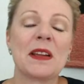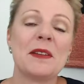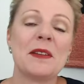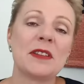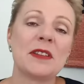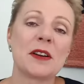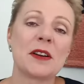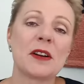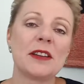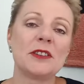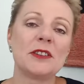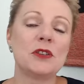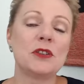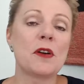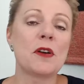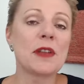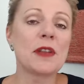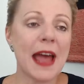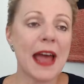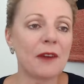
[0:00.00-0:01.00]
Now, guys, you
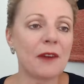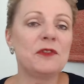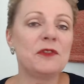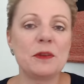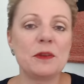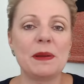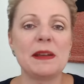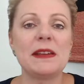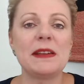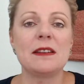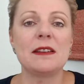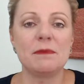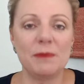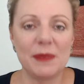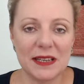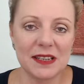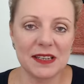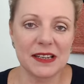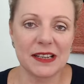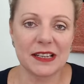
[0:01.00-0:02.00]
don't have to be in
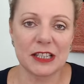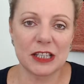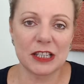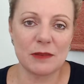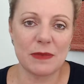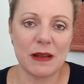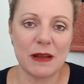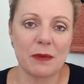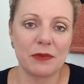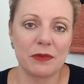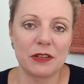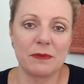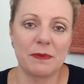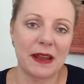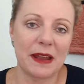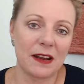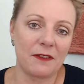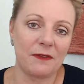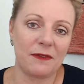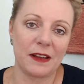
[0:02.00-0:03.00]
business to be able to
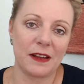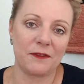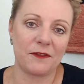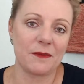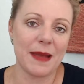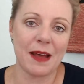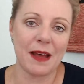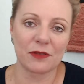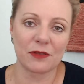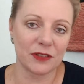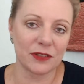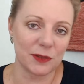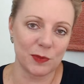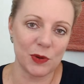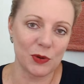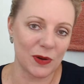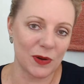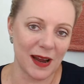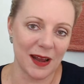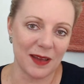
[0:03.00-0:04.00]
benefit from Alka's
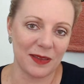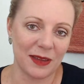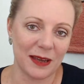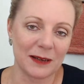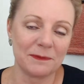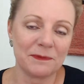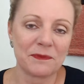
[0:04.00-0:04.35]
book either.